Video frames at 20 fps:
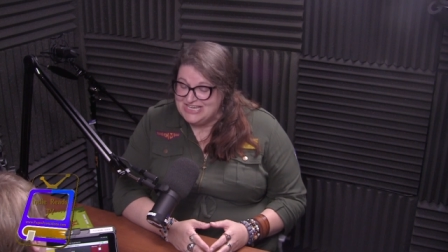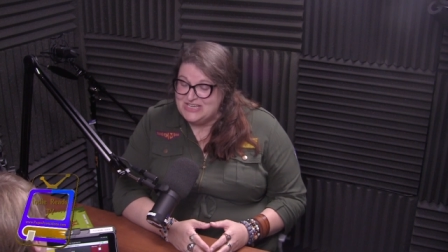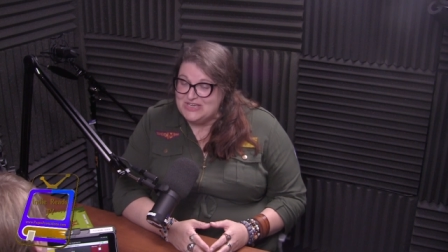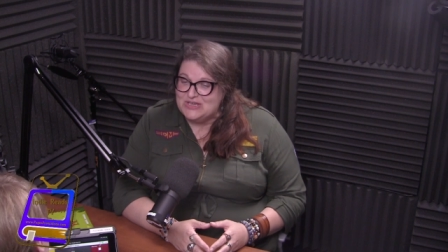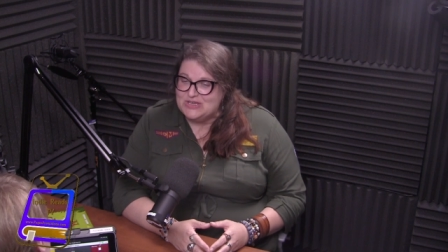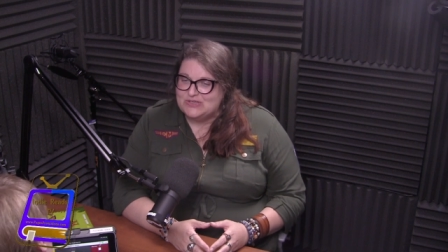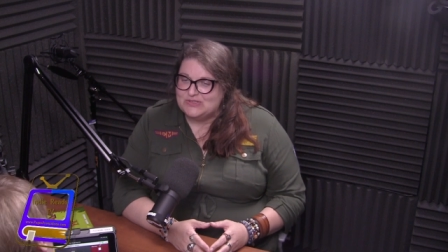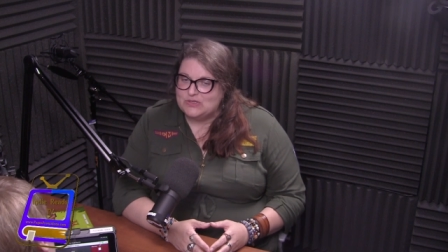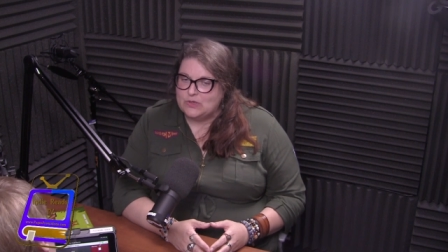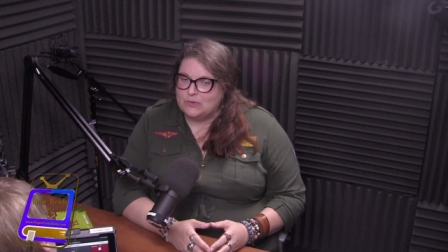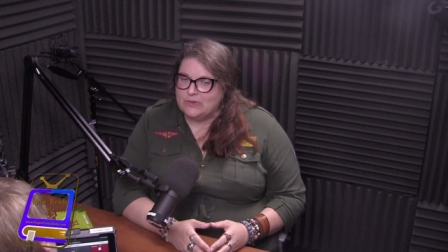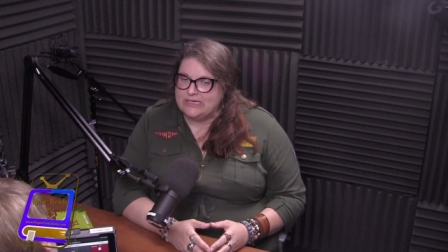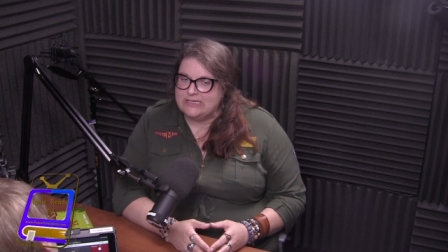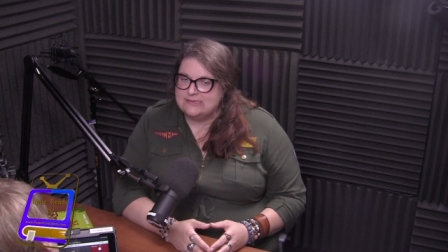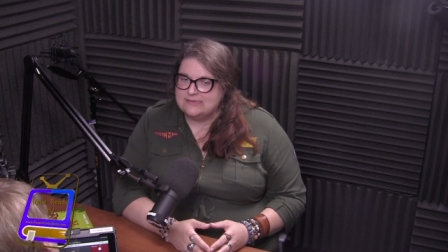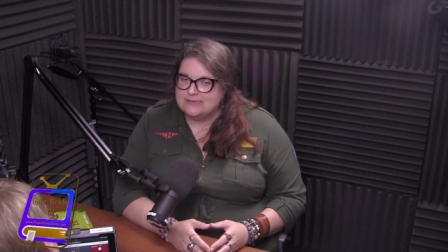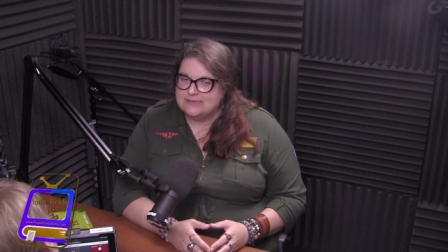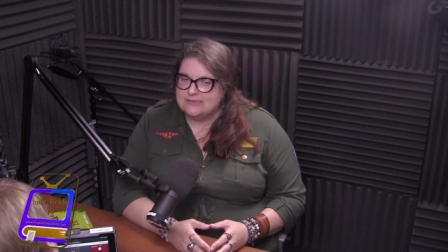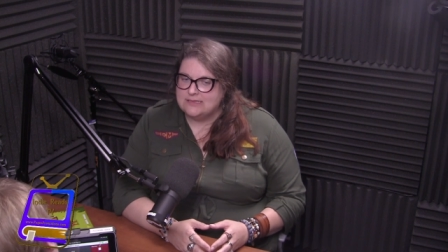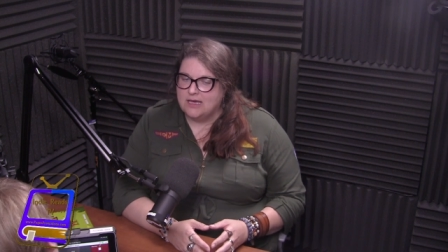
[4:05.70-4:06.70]
So
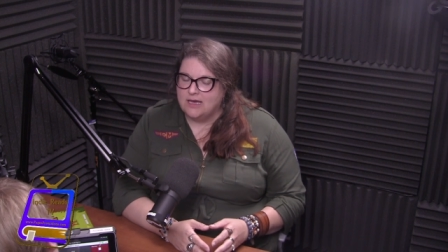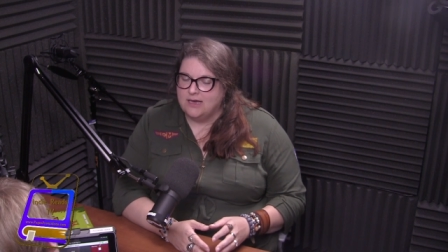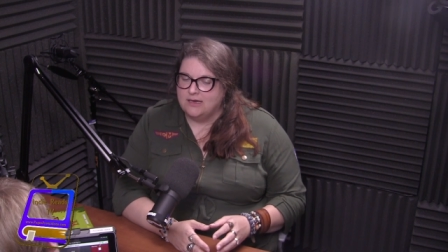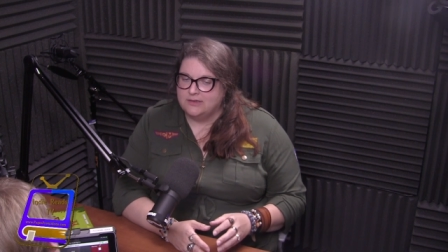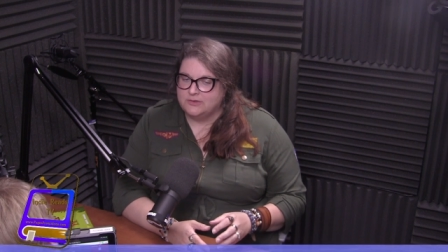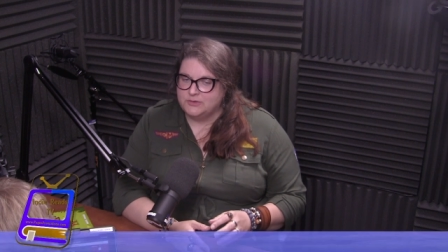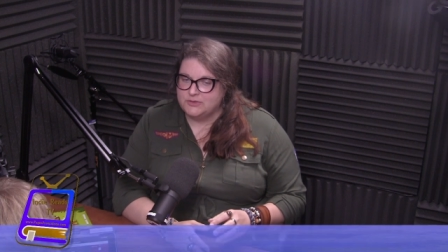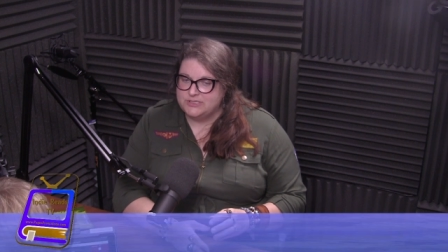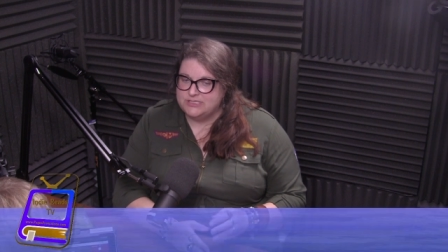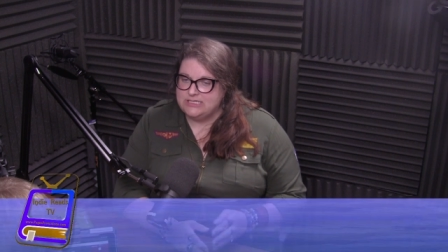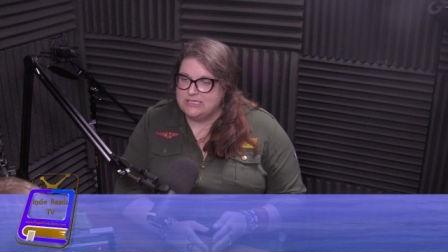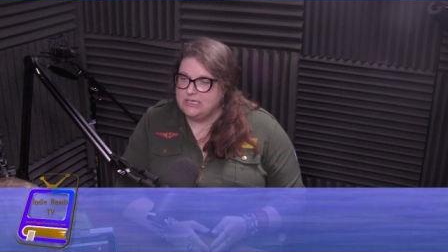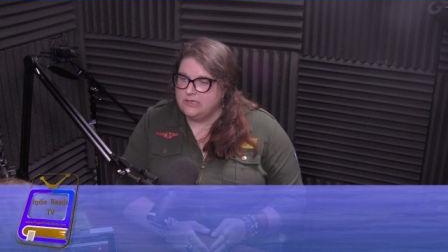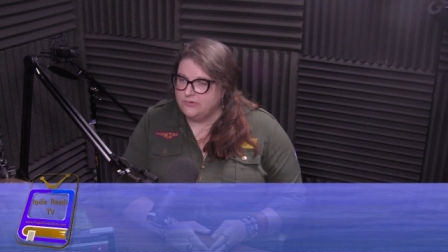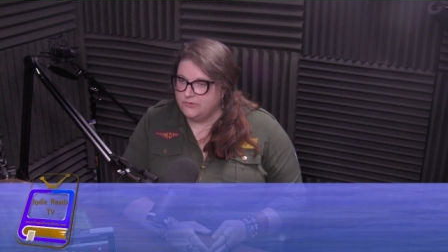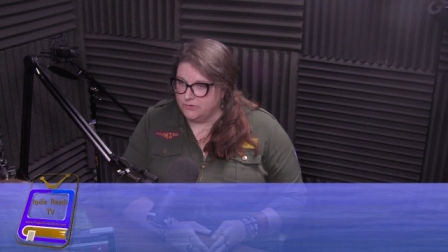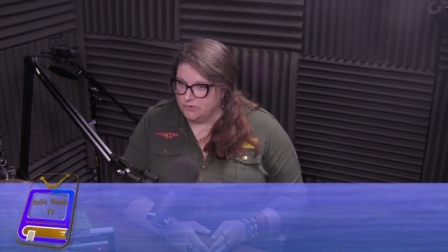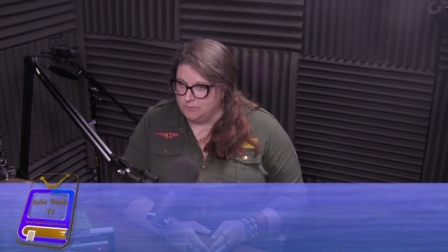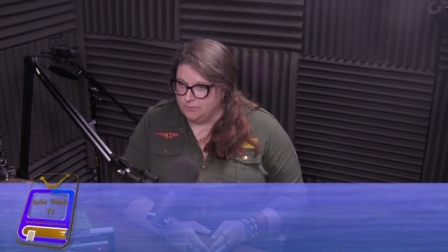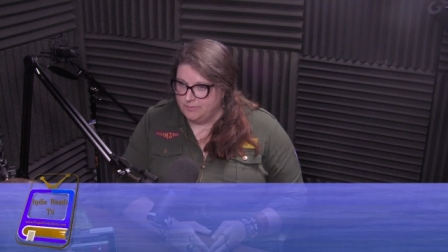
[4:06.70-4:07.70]
it's a critique
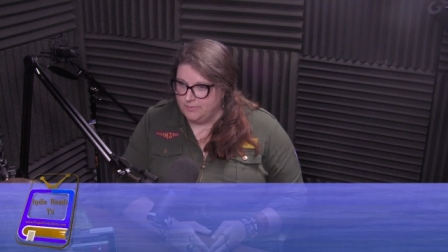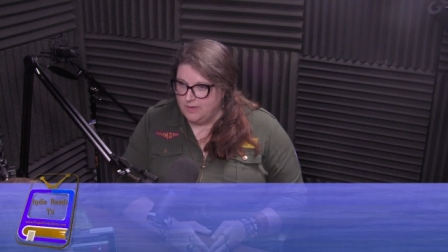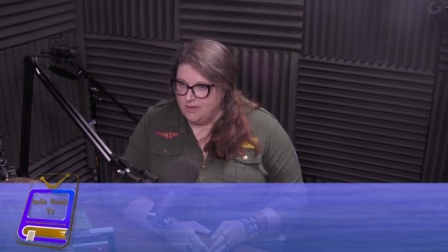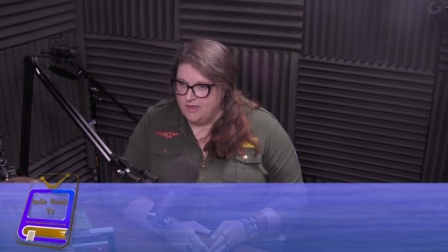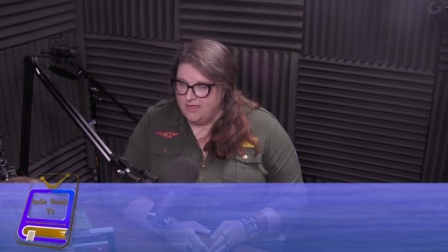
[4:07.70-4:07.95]
group